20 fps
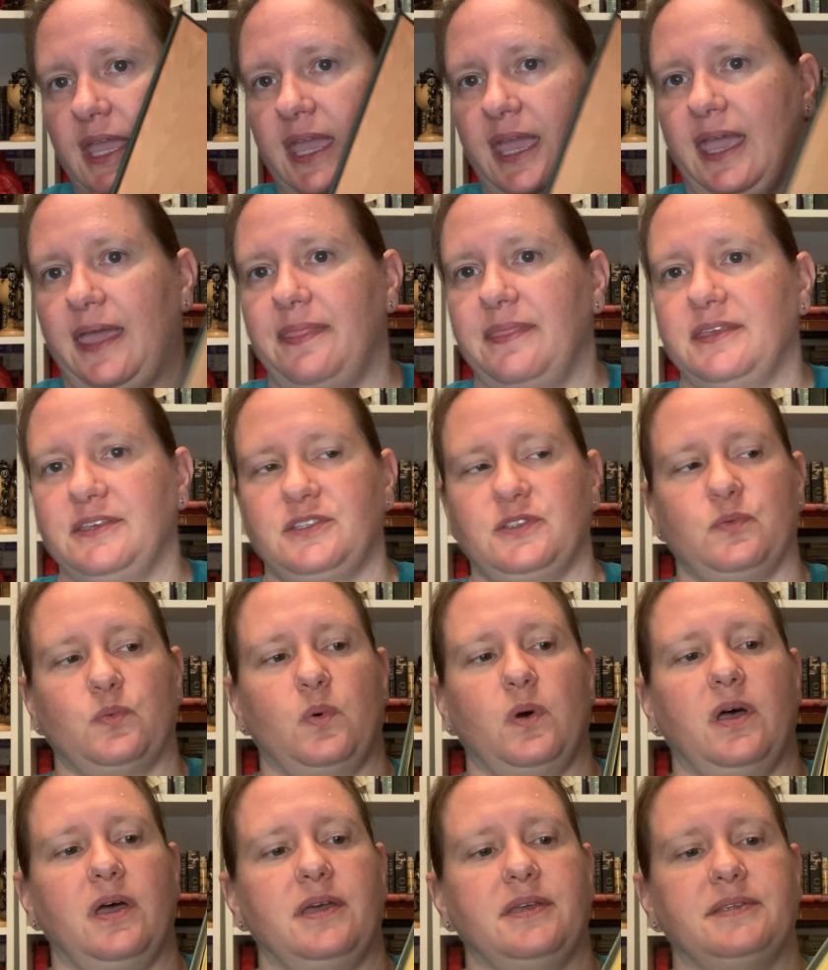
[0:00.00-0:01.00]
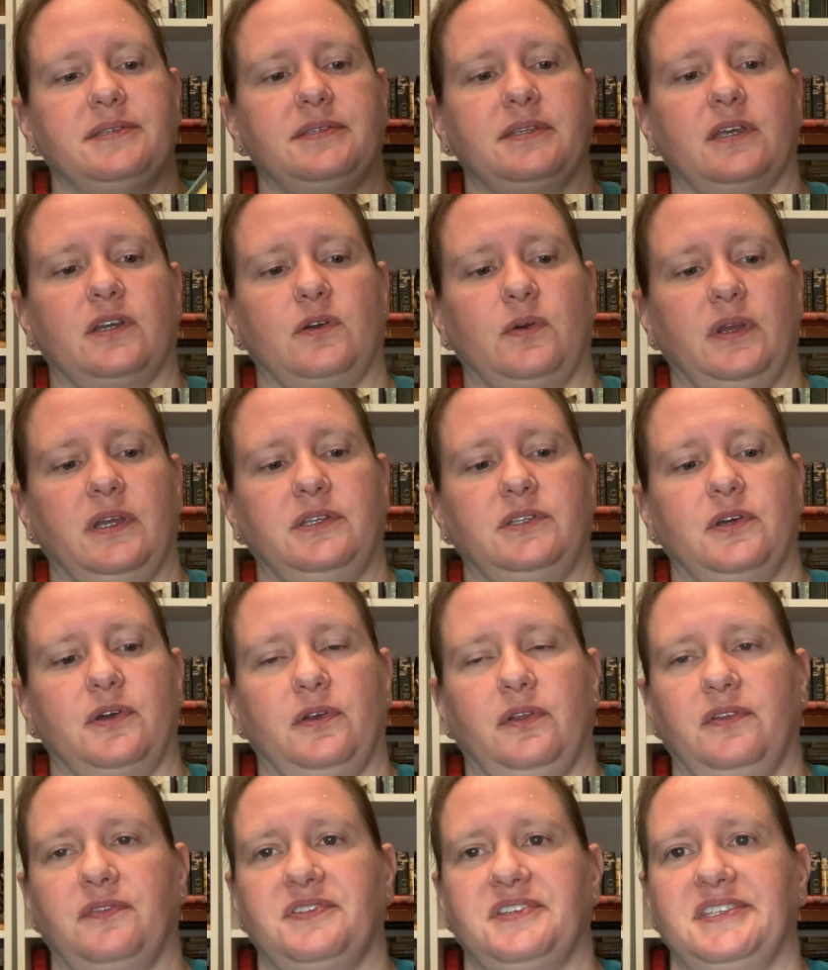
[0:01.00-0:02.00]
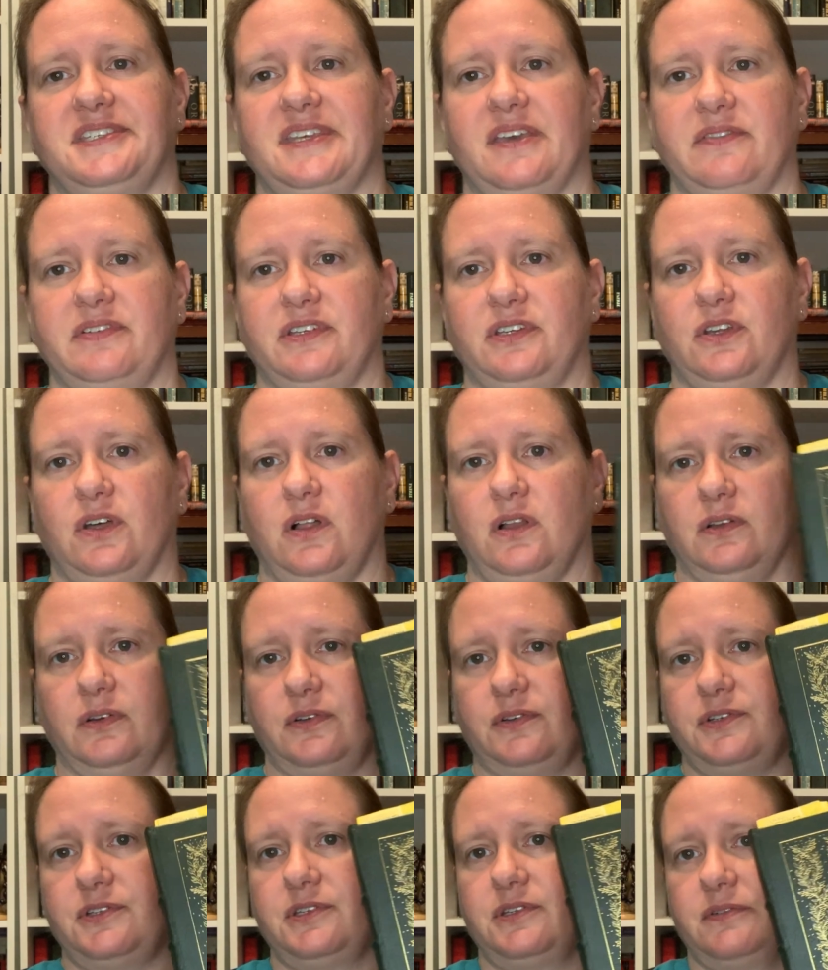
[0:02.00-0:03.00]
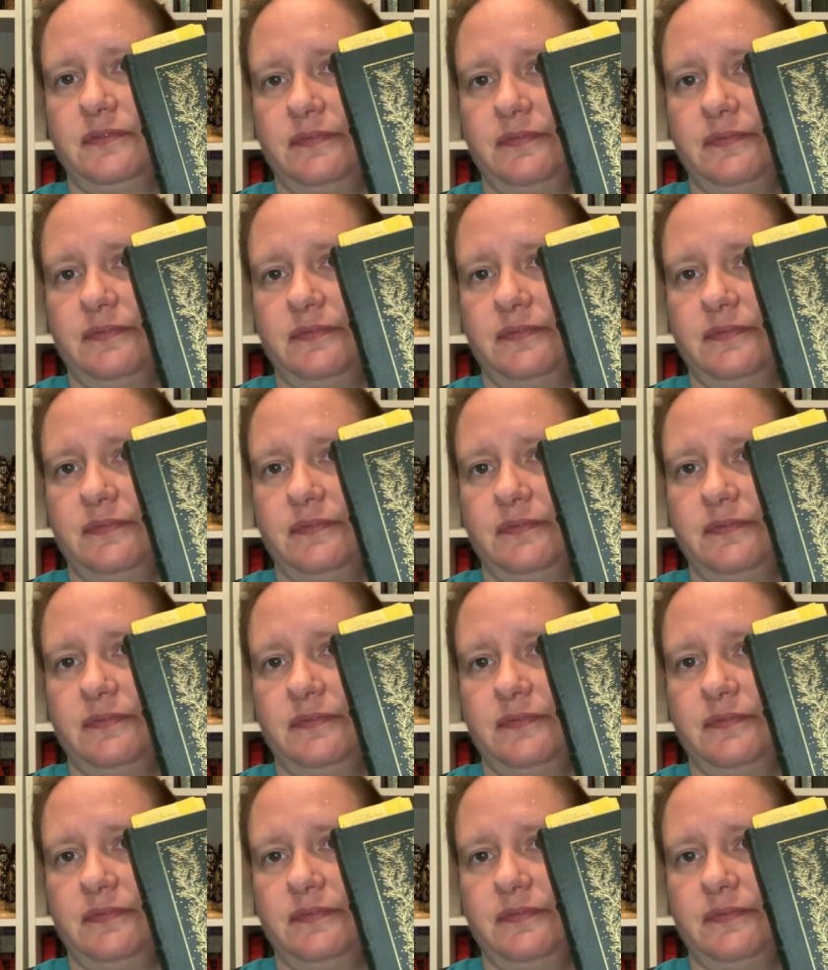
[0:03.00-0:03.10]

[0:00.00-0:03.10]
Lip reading: And this was a grand total of $7.